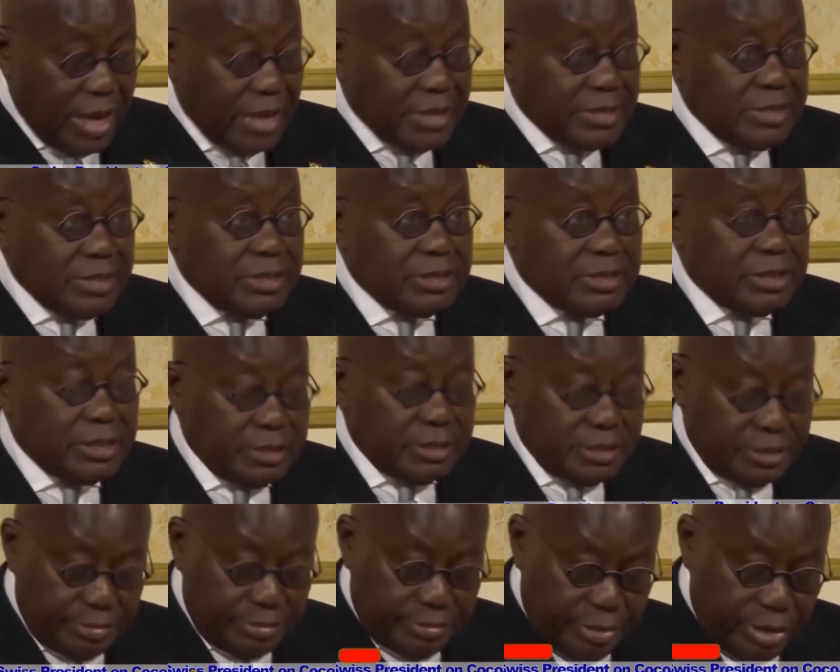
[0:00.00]

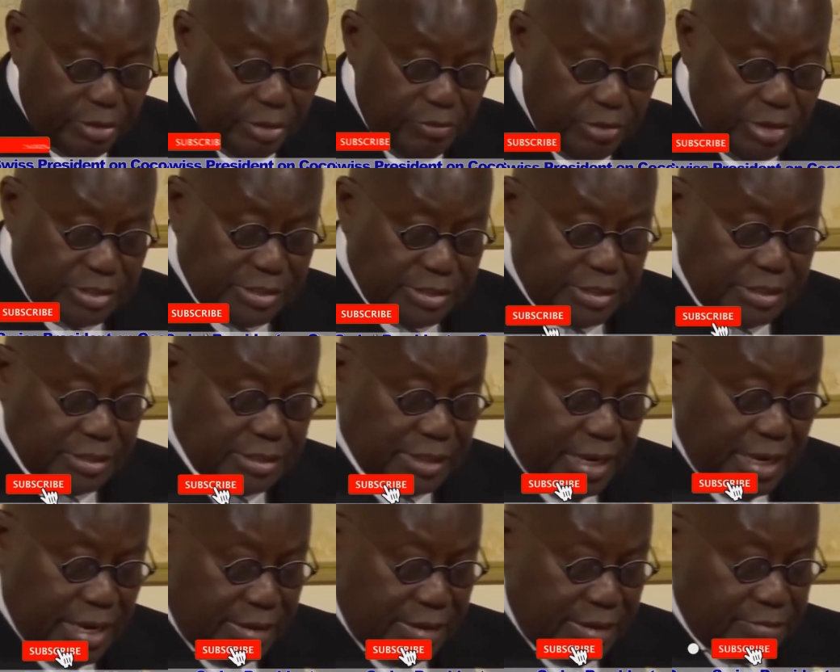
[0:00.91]
Excellencies, in recent
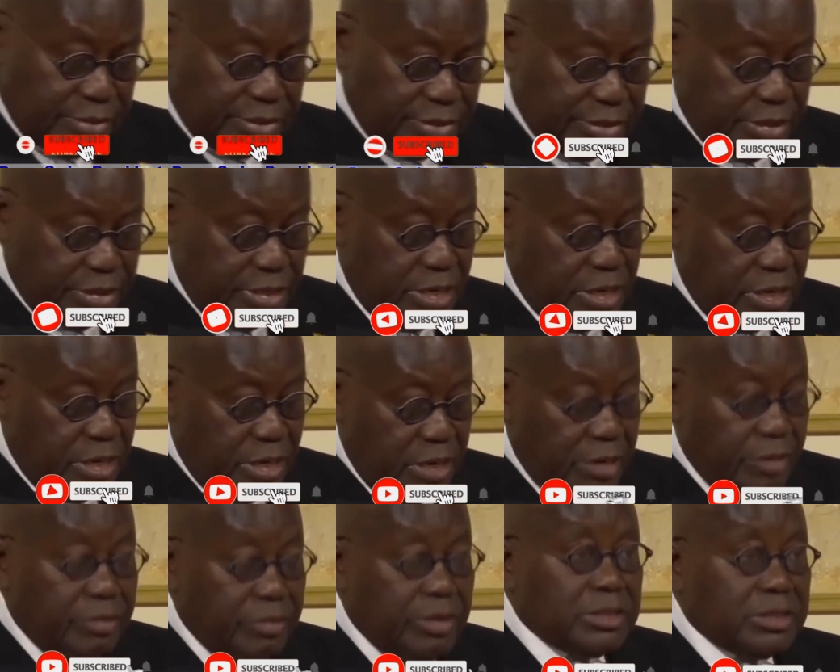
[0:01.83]
times,
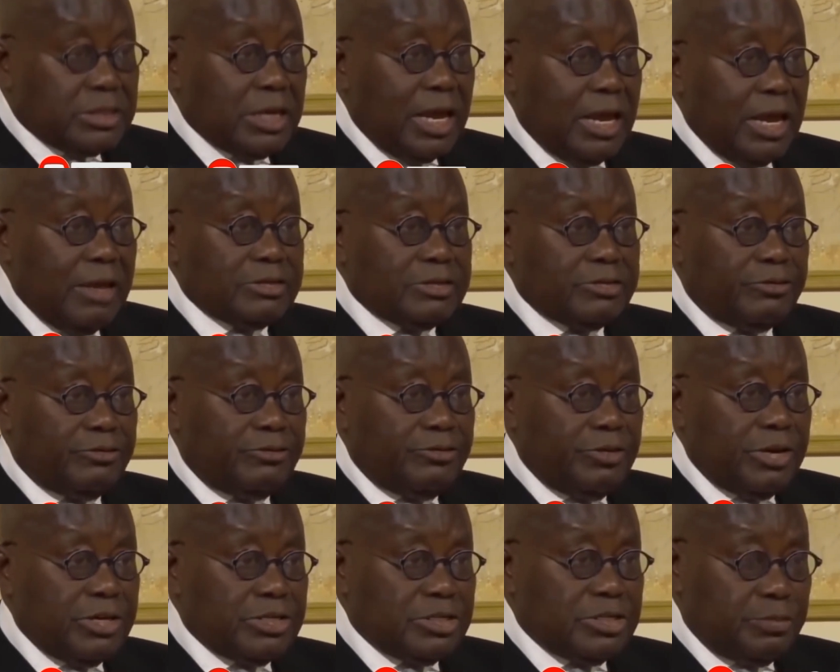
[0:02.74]
the ties of
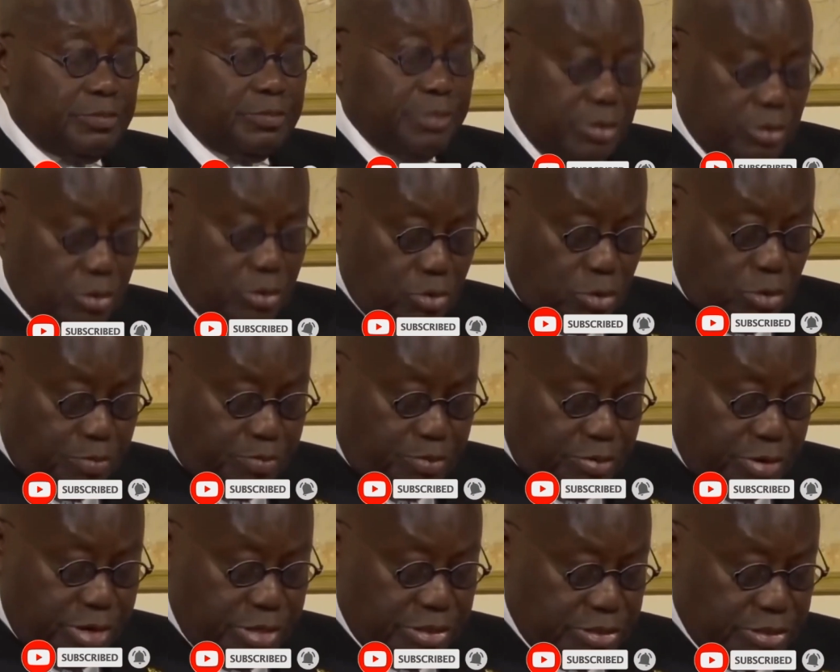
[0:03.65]
friendship and
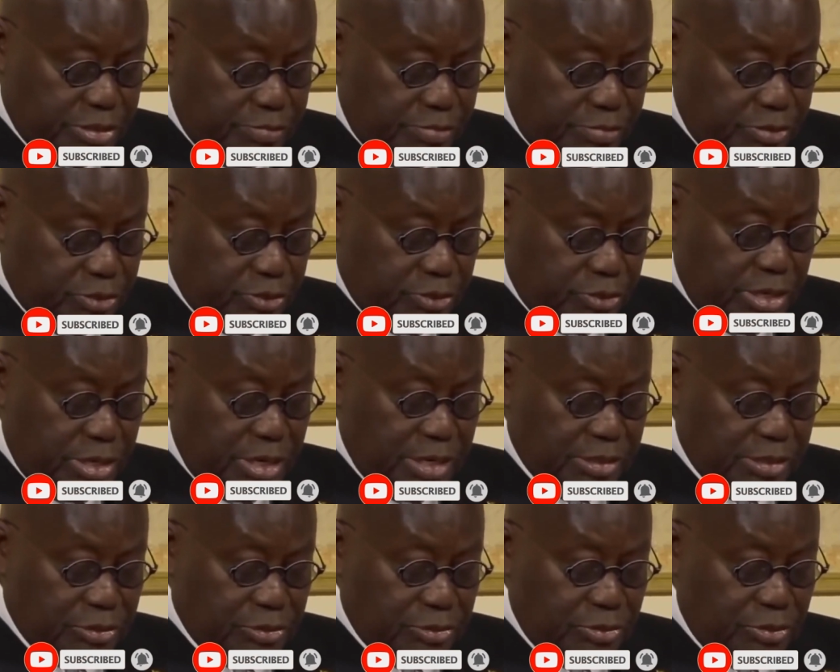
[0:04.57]
cooperation between
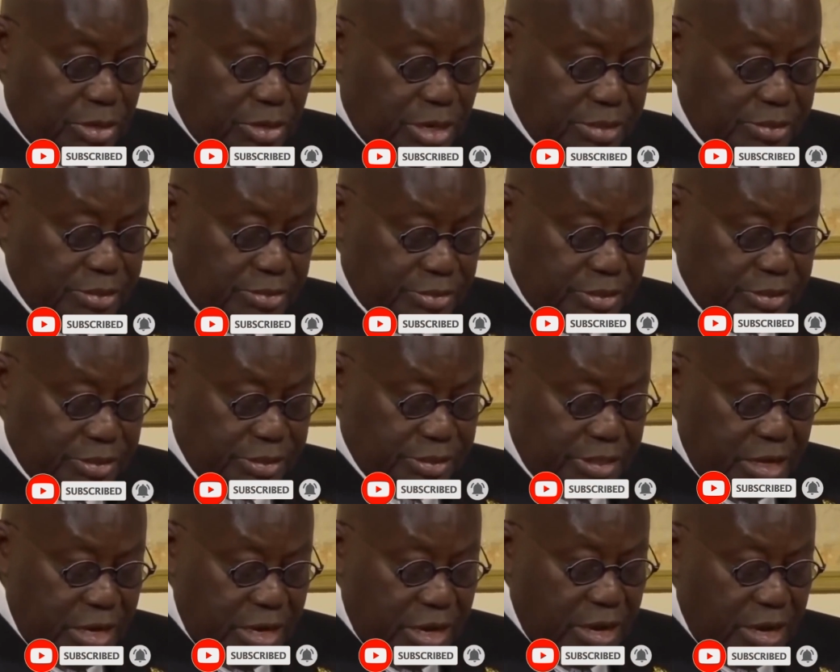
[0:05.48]
our two
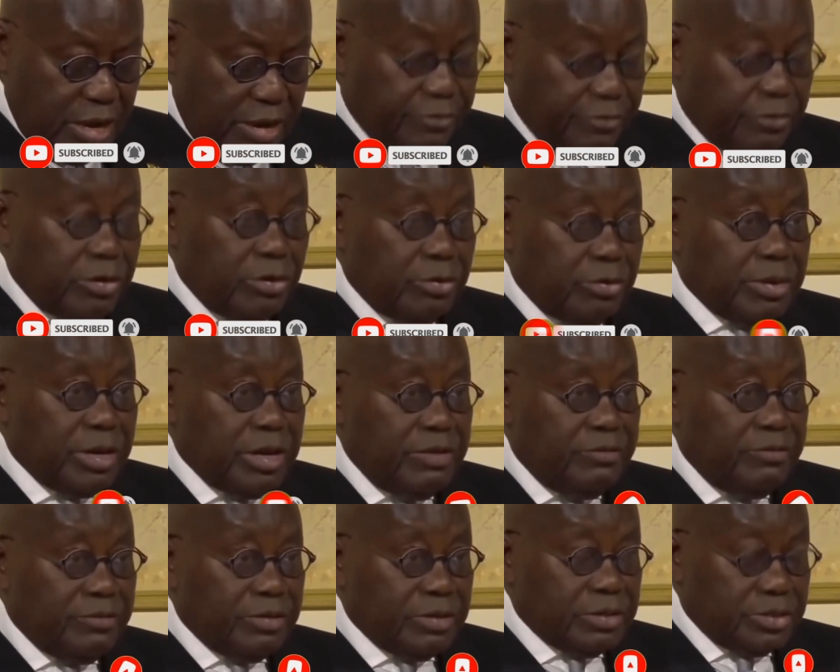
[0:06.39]
countries have grown
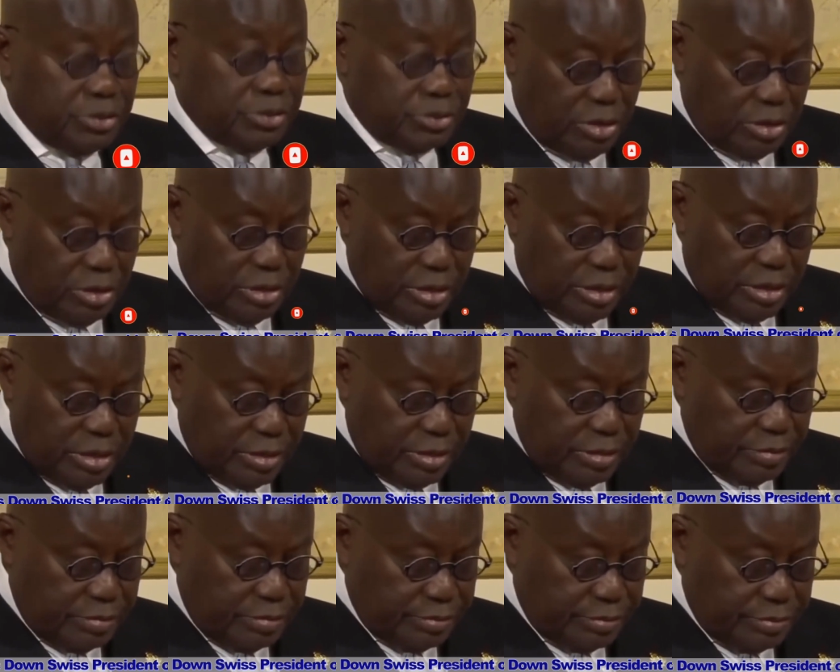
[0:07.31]
even stronger.
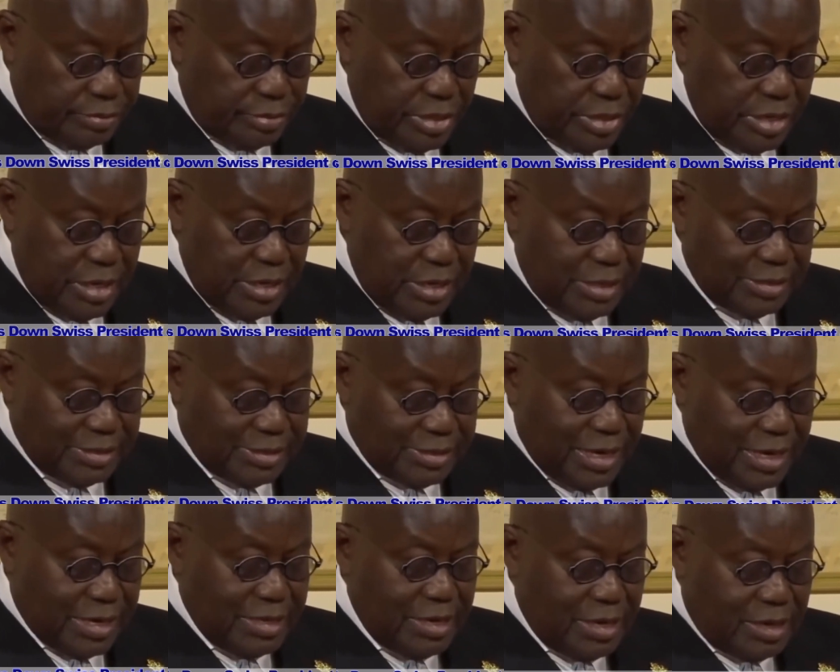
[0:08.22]

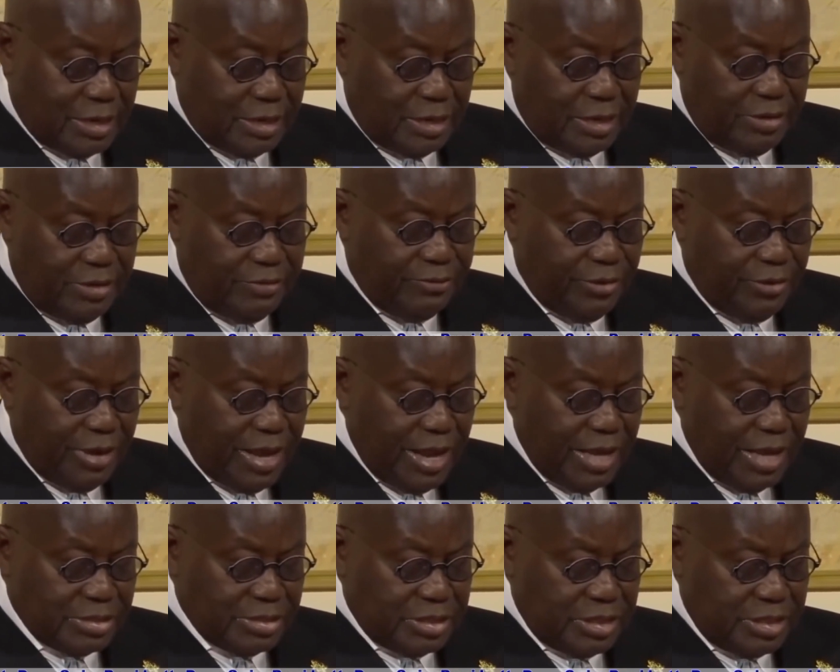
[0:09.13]
Technical and
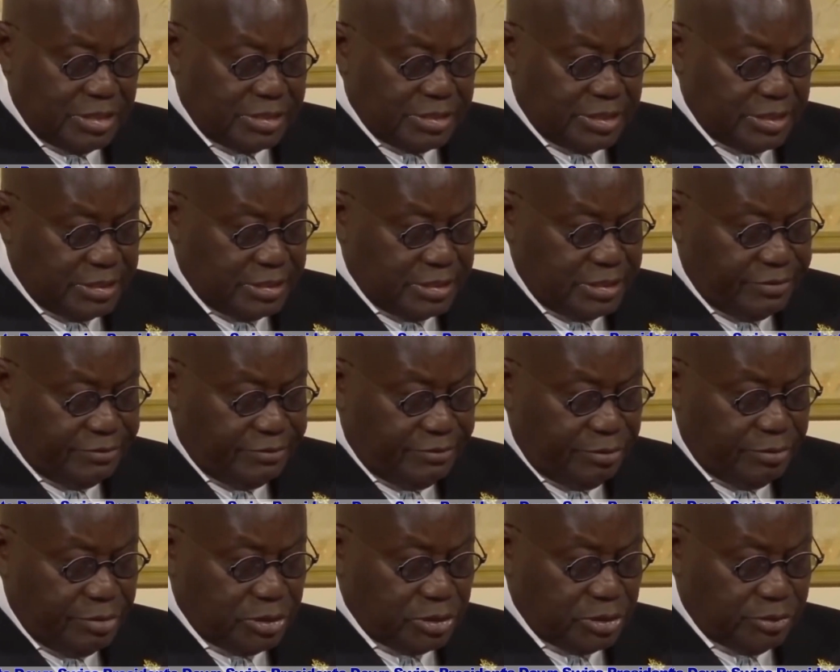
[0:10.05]
financial assistance
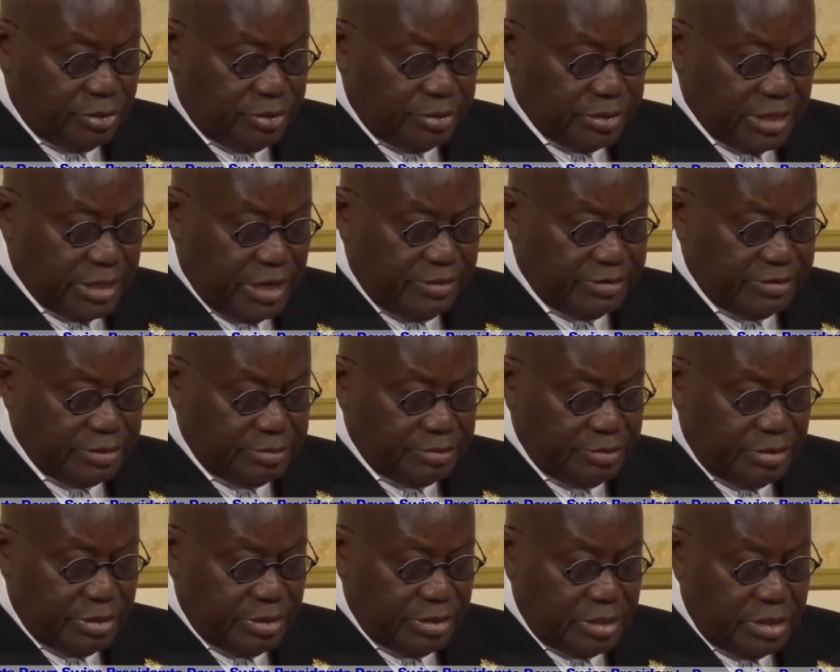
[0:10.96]
from the Swiss
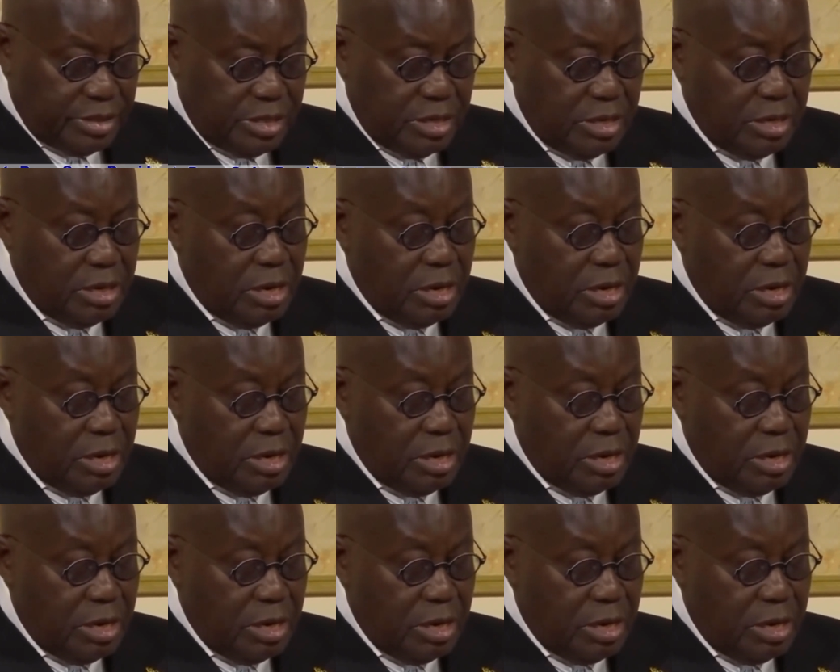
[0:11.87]
government,